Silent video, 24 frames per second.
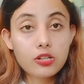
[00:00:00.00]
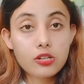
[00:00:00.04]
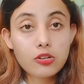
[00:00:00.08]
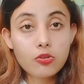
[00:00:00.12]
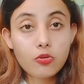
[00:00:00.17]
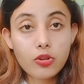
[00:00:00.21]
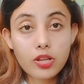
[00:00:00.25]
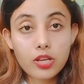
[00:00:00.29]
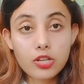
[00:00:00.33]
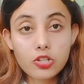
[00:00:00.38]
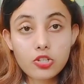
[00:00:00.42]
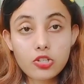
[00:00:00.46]

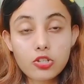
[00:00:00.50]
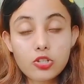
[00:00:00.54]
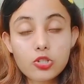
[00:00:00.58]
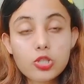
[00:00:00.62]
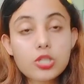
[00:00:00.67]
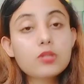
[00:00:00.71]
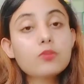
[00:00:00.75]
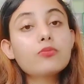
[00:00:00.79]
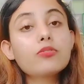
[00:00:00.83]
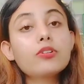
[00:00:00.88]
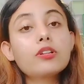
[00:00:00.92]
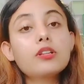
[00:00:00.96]

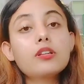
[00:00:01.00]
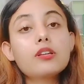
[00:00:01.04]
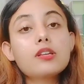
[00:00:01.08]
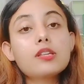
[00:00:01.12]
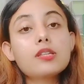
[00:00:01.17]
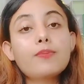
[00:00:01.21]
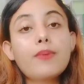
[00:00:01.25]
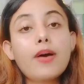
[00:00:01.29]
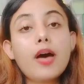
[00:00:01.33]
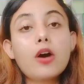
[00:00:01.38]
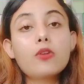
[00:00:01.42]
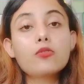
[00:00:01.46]
relationship with the
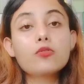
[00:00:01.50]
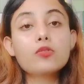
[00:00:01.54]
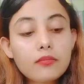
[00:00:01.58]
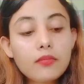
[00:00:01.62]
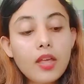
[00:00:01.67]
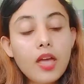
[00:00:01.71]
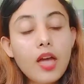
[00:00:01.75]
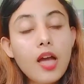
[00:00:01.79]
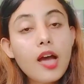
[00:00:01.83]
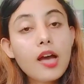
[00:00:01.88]
spouse.